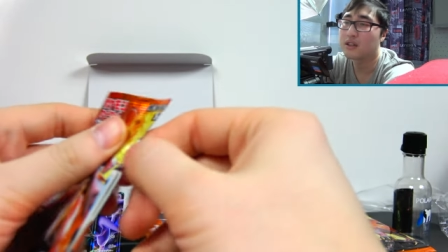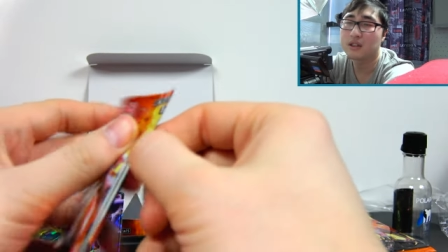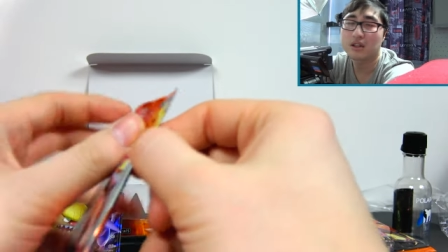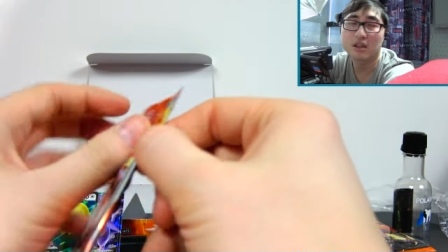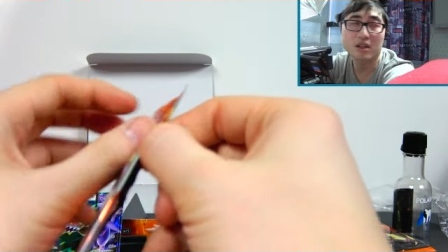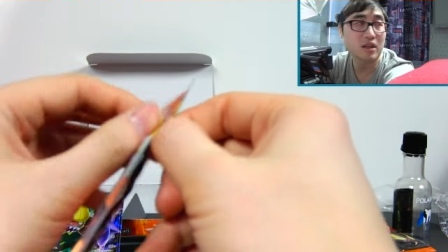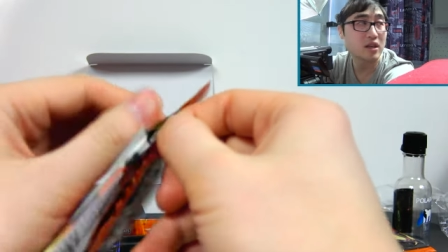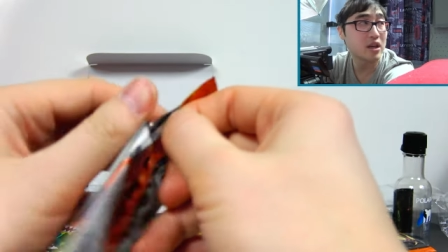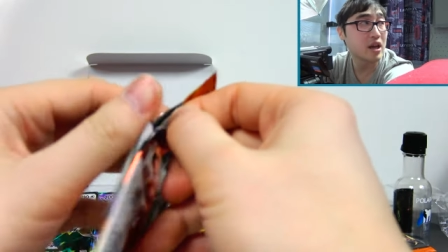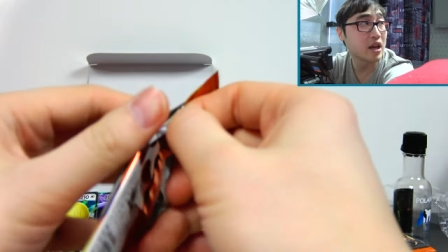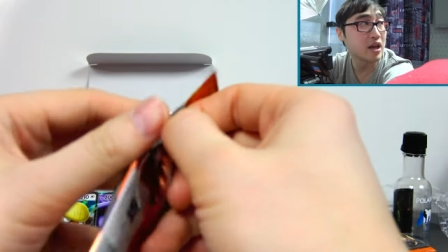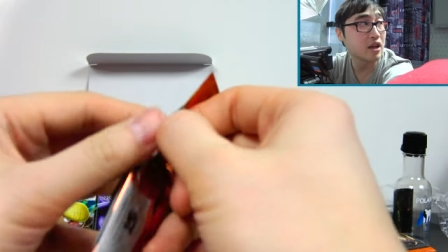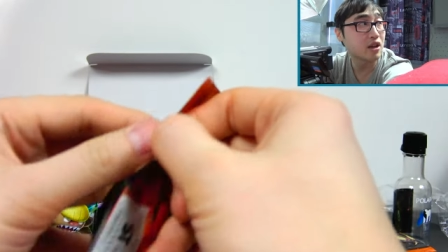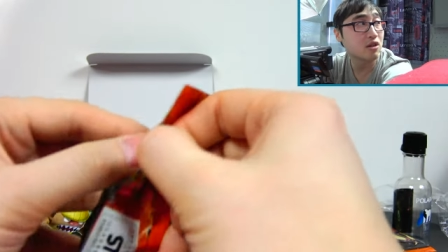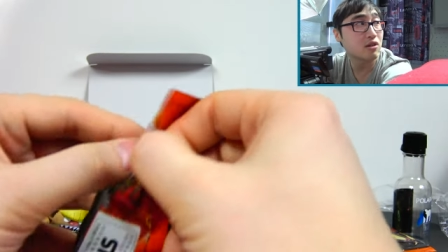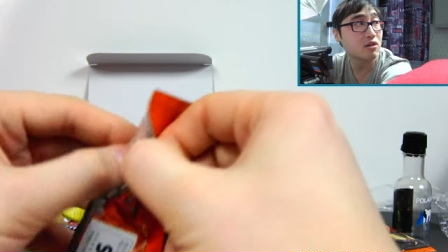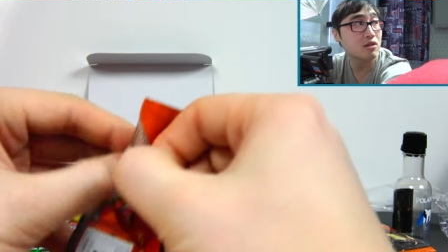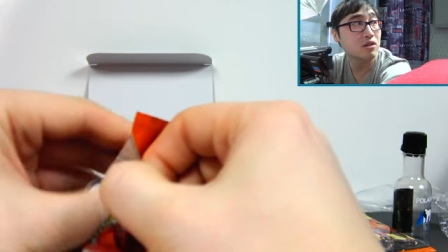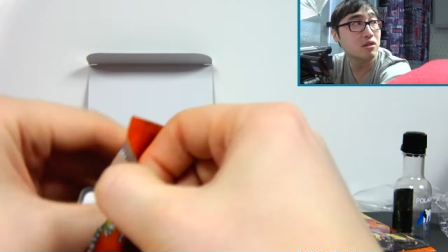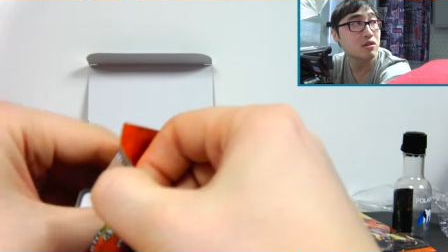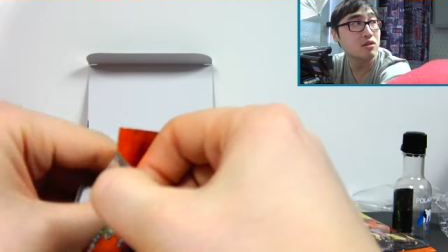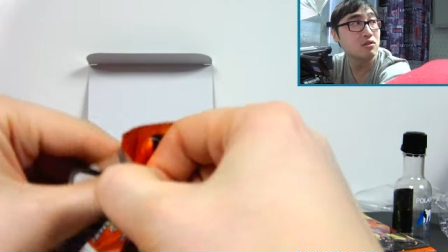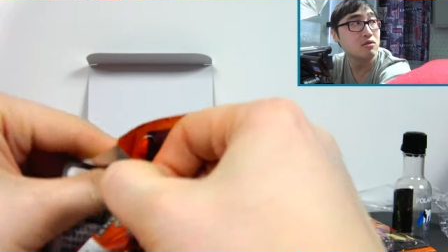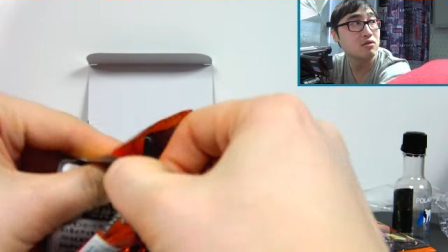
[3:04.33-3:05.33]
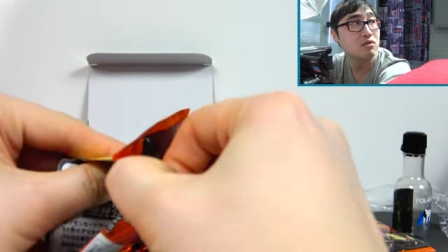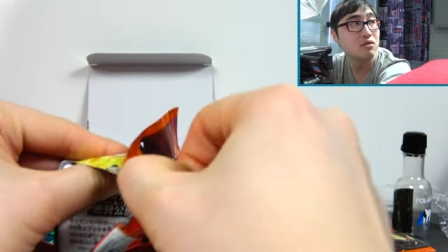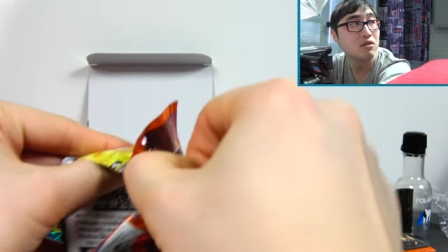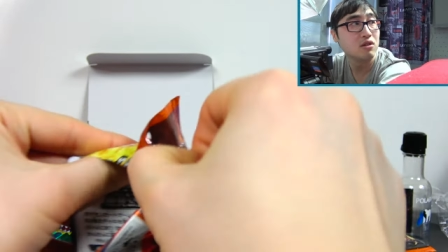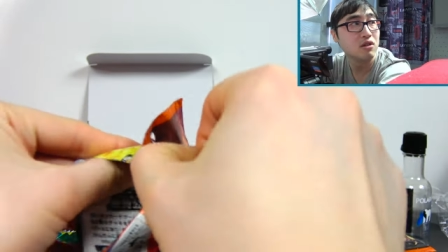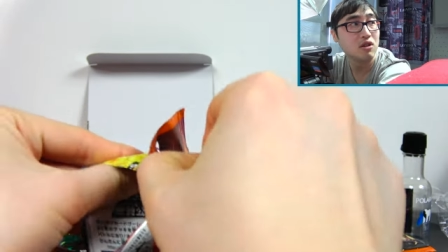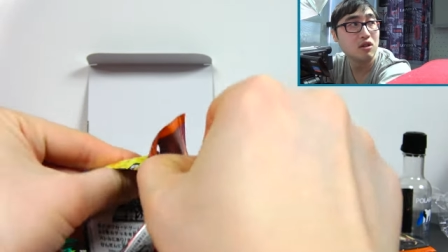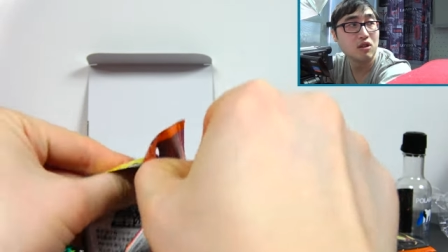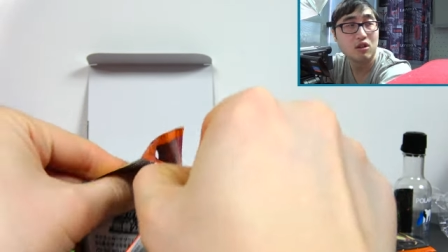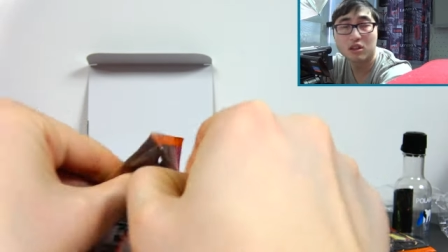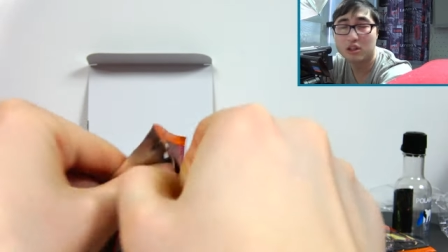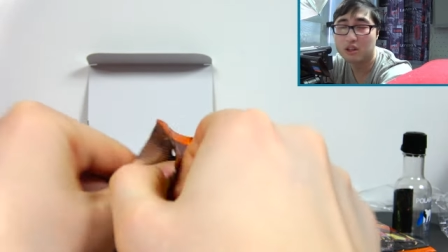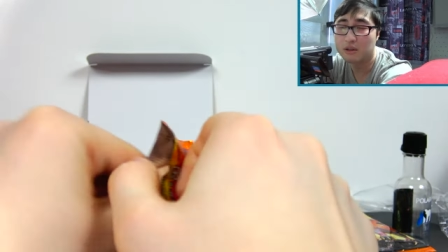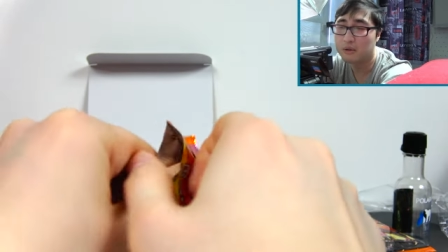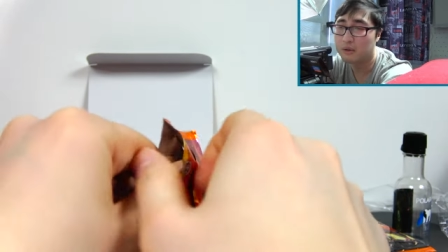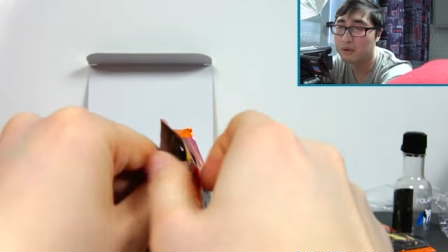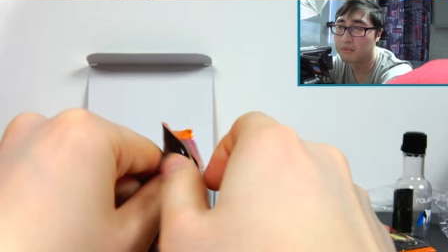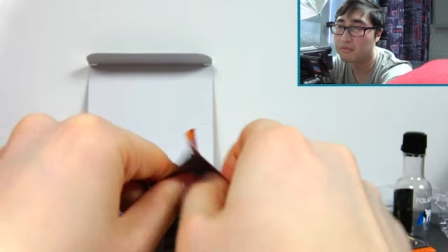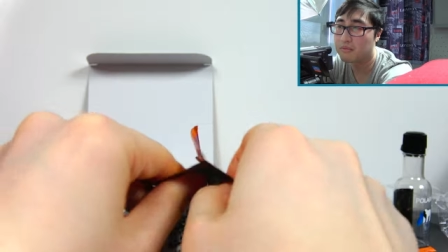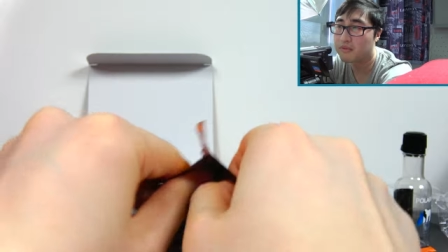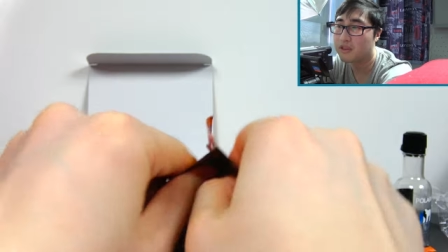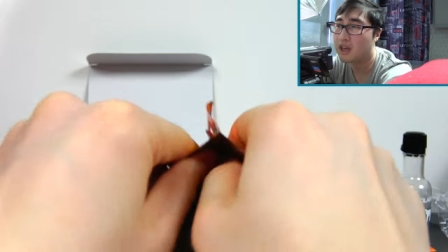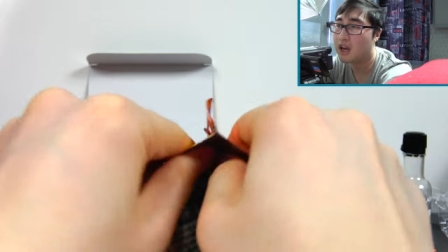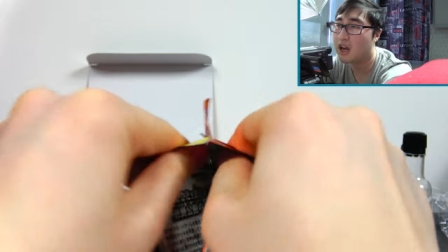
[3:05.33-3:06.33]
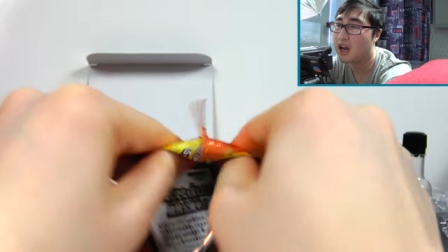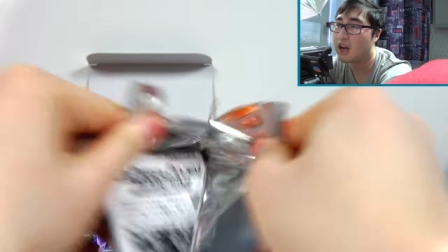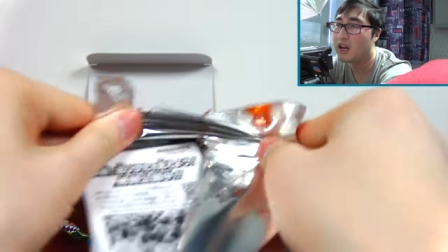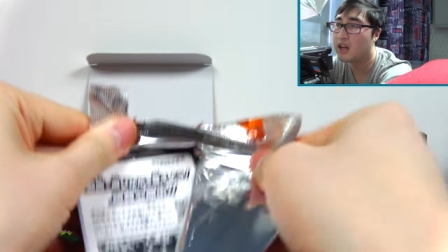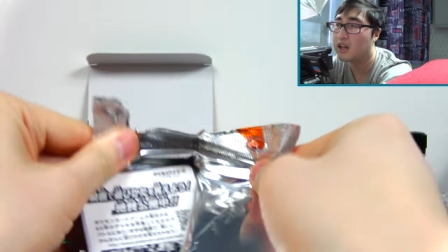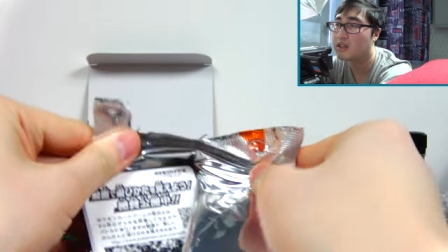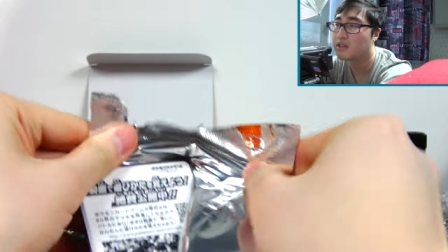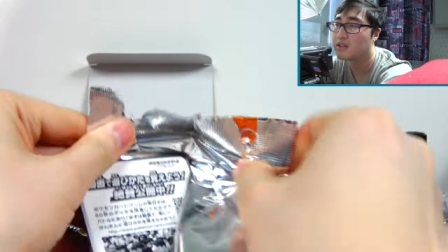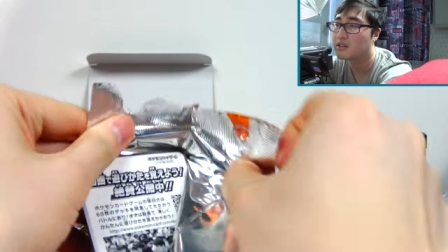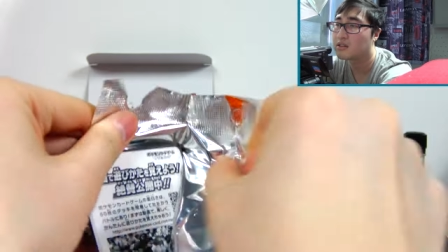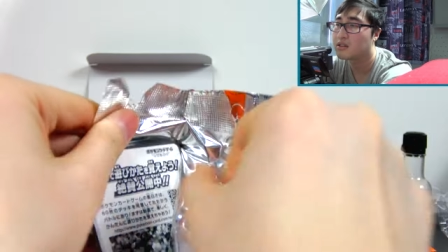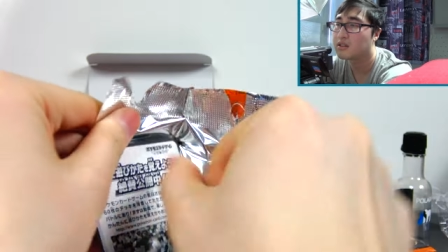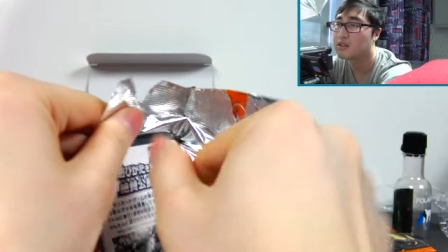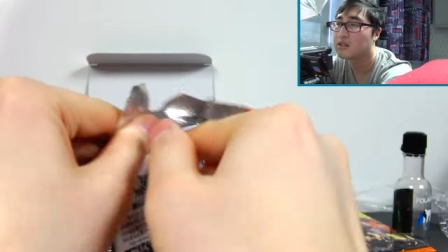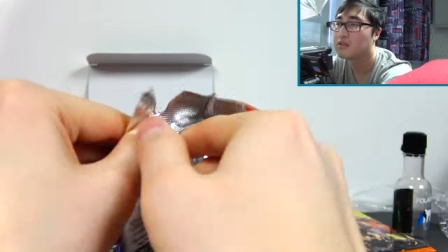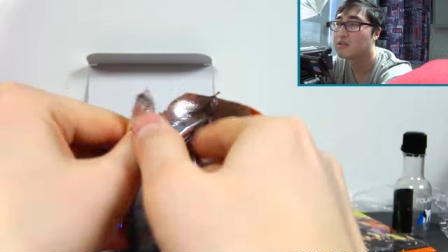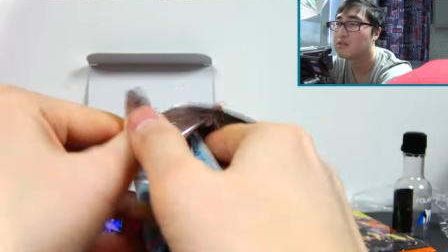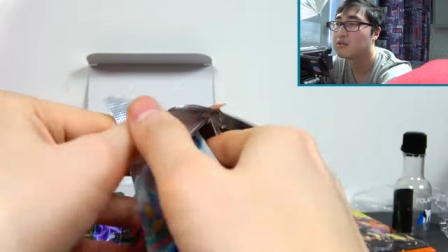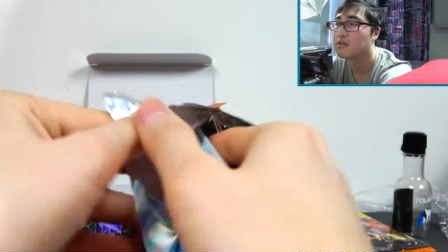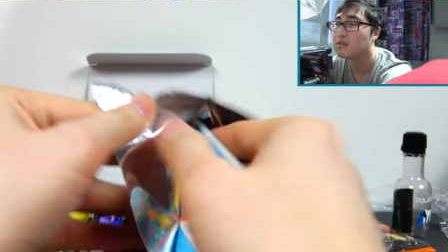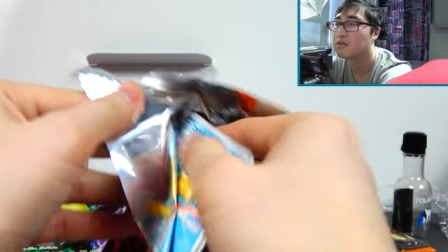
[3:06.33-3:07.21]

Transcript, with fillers: like, hey girl, look at them thighs.